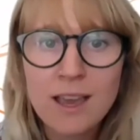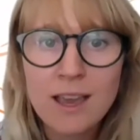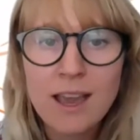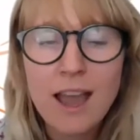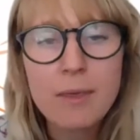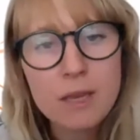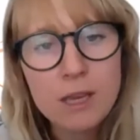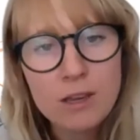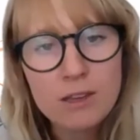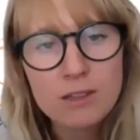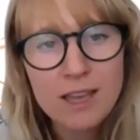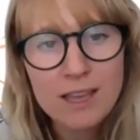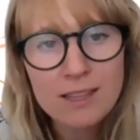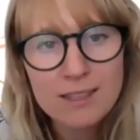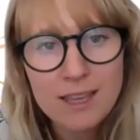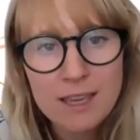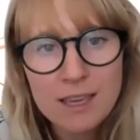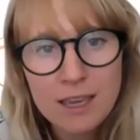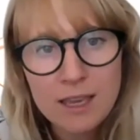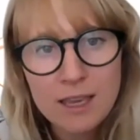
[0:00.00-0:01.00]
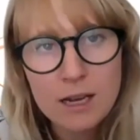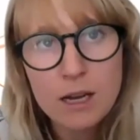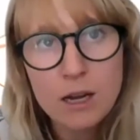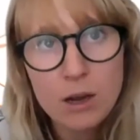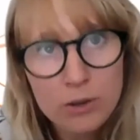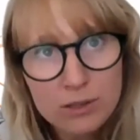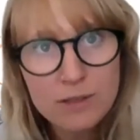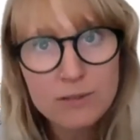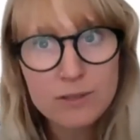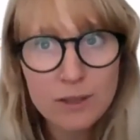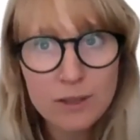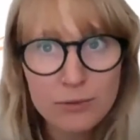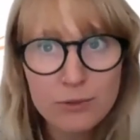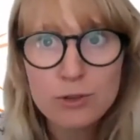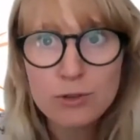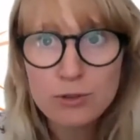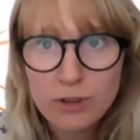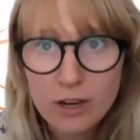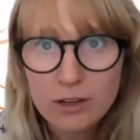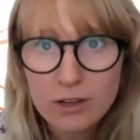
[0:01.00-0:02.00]
And then because they're taking lots of
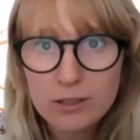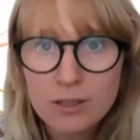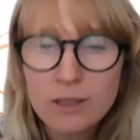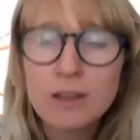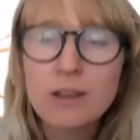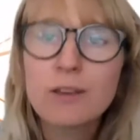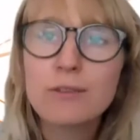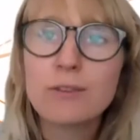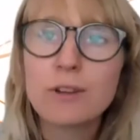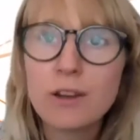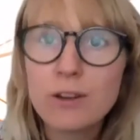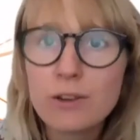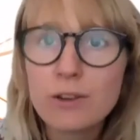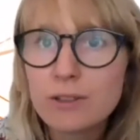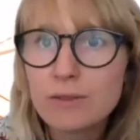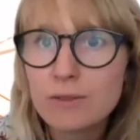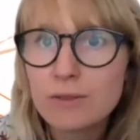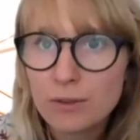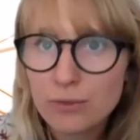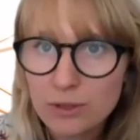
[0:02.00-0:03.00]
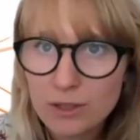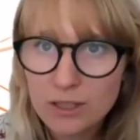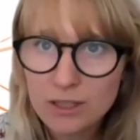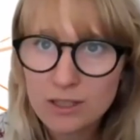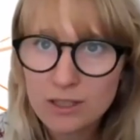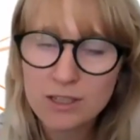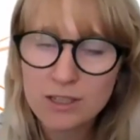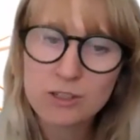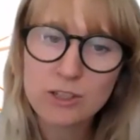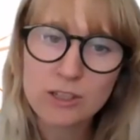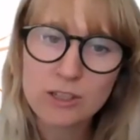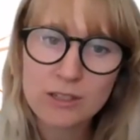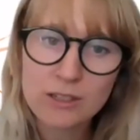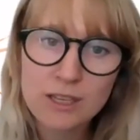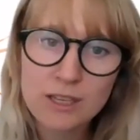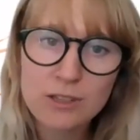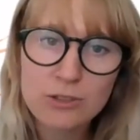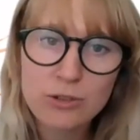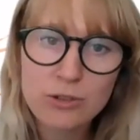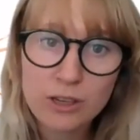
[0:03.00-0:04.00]
different drugs for lots of different conditions,
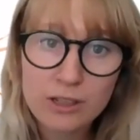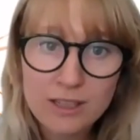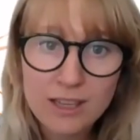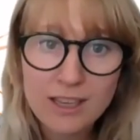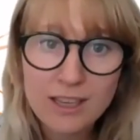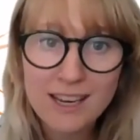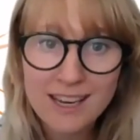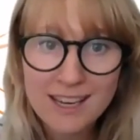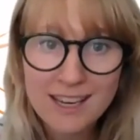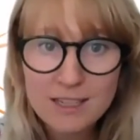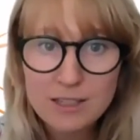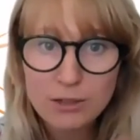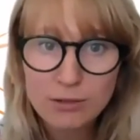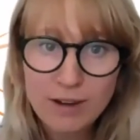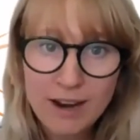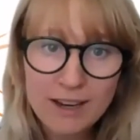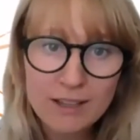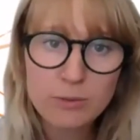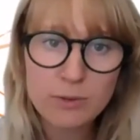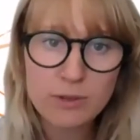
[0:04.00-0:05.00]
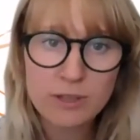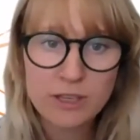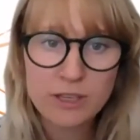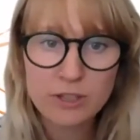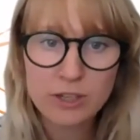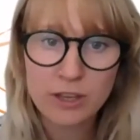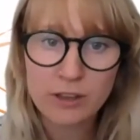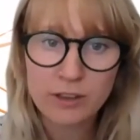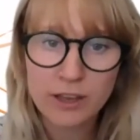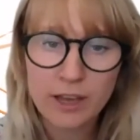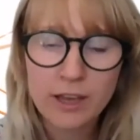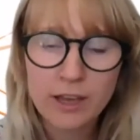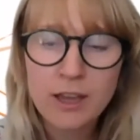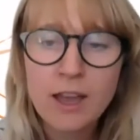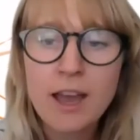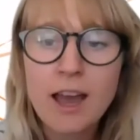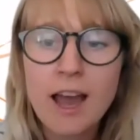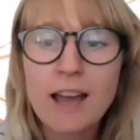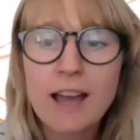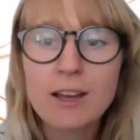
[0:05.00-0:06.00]
these drugs can interact with each other
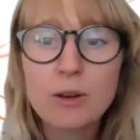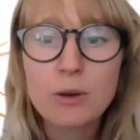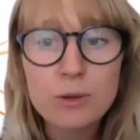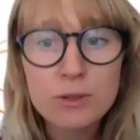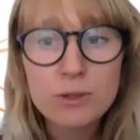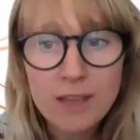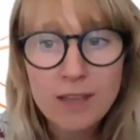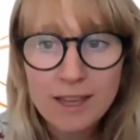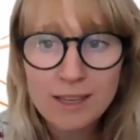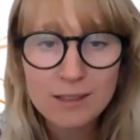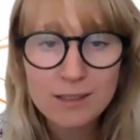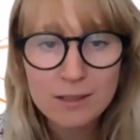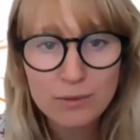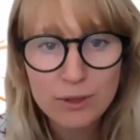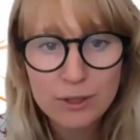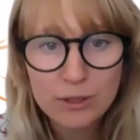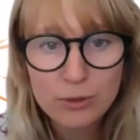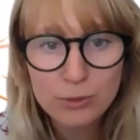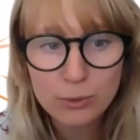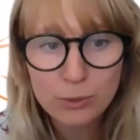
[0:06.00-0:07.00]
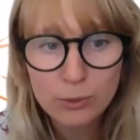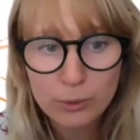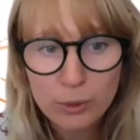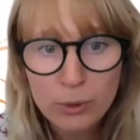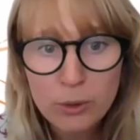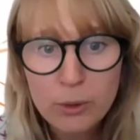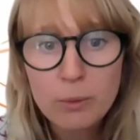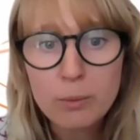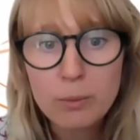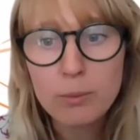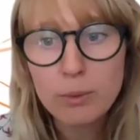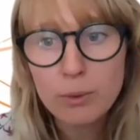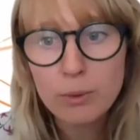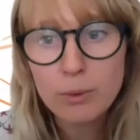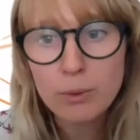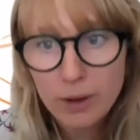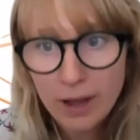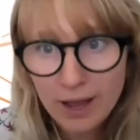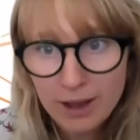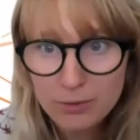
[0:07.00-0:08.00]
and cause that individual
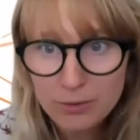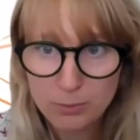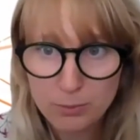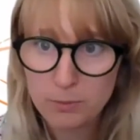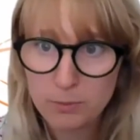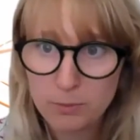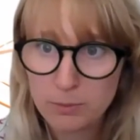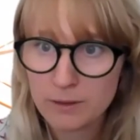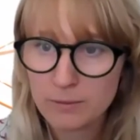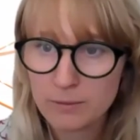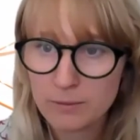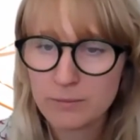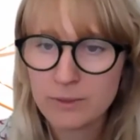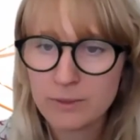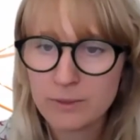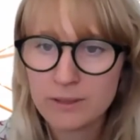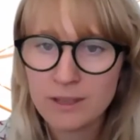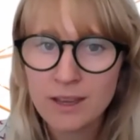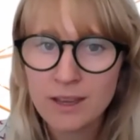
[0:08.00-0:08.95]
more health problems.